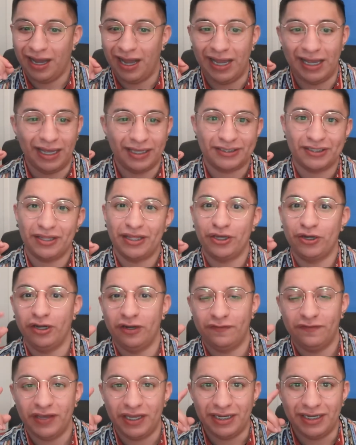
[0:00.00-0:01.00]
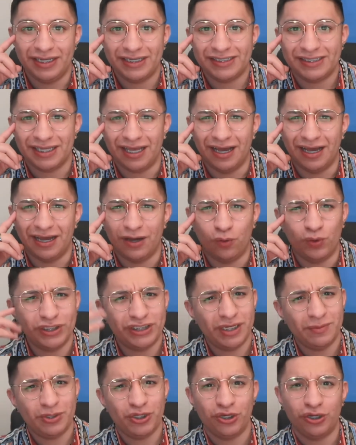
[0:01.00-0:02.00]
I saw that you're in fitness. What
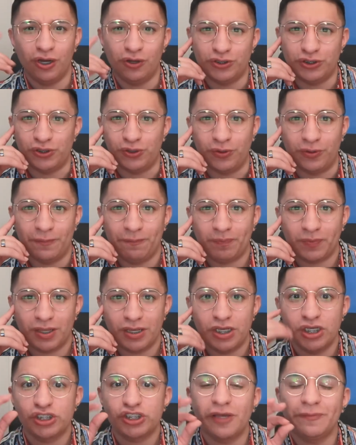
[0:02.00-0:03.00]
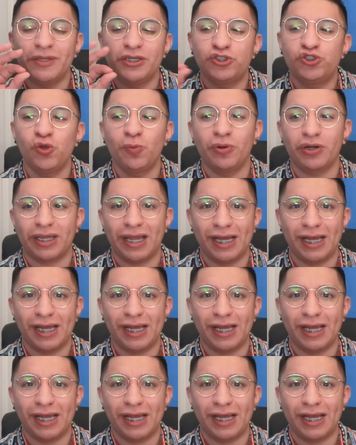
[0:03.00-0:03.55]
gym do you go to? Something super